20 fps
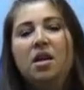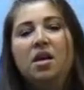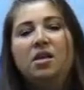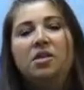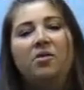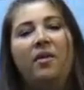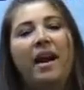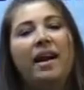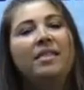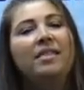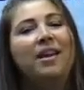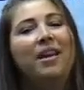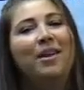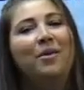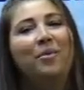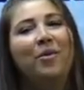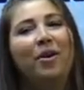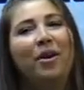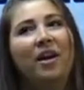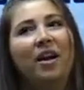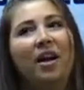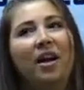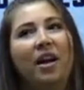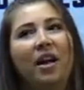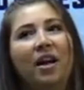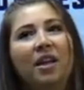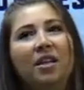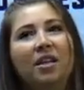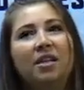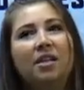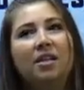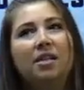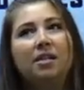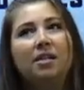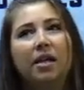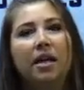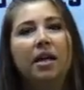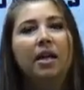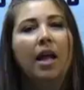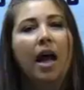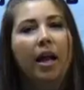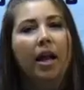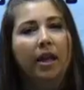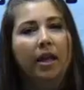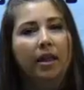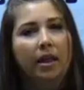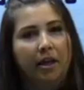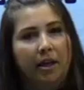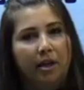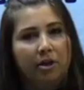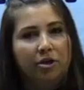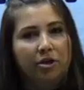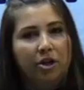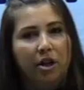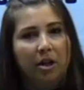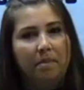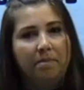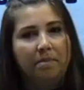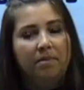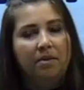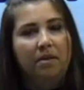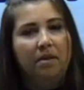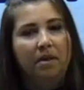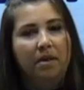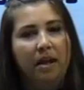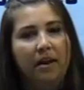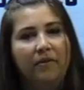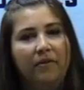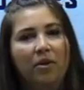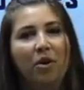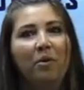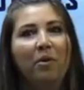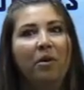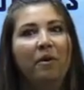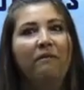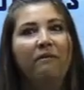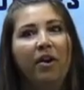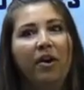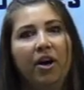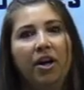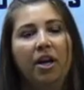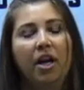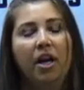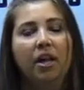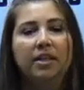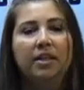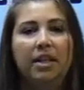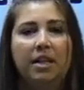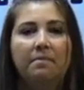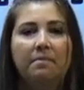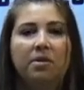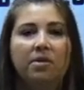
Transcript: So I think we're going to see a lot of leadership, even though we're a very young team.